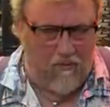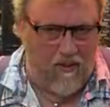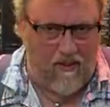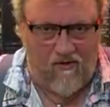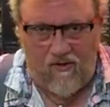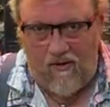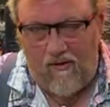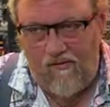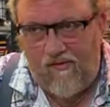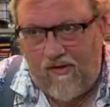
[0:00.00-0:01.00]
my
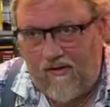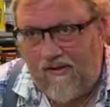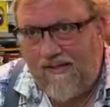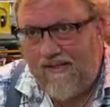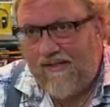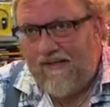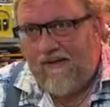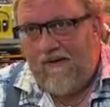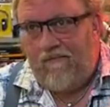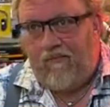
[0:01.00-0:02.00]
guitars that
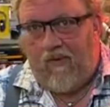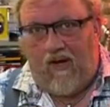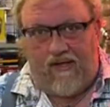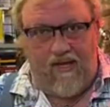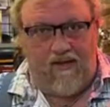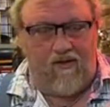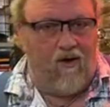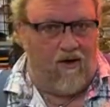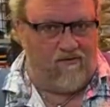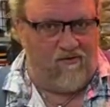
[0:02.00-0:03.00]
I can't
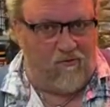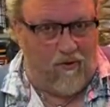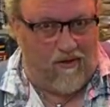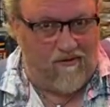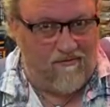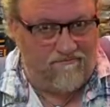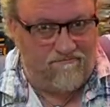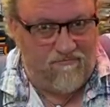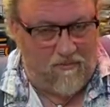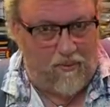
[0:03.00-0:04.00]
concentrate
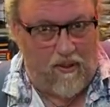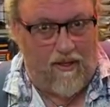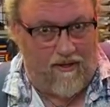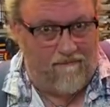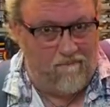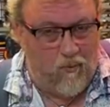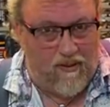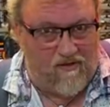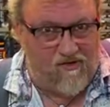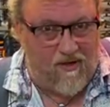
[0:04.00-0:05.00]
to play when
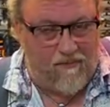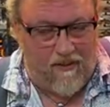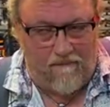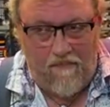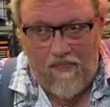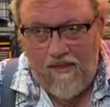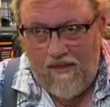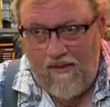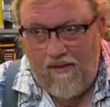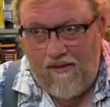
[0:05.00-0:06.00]
that's happening,
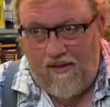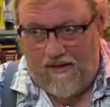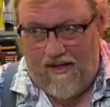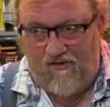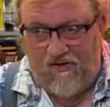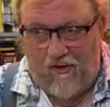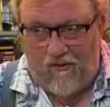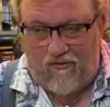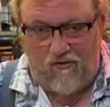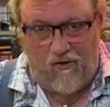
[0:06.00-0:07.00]
and it actually
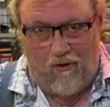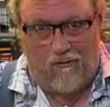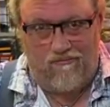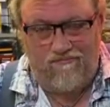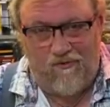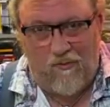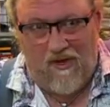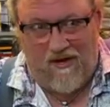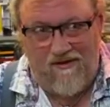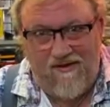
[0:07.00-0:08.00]
hurt the show for
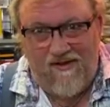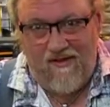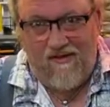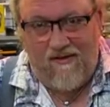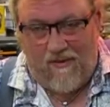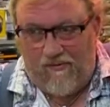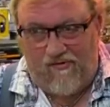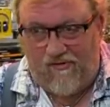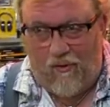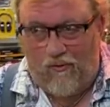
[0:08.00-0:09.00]
me. I was
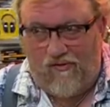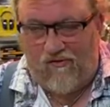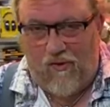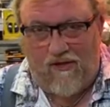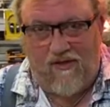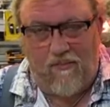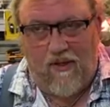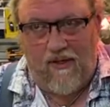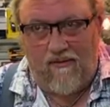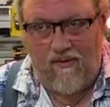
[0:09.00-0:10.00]
so distracted
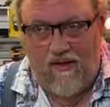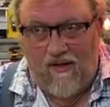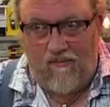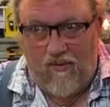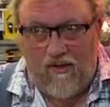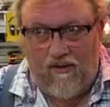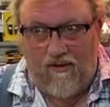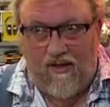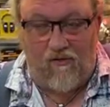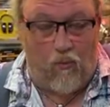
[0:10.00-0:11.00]
by it, and that's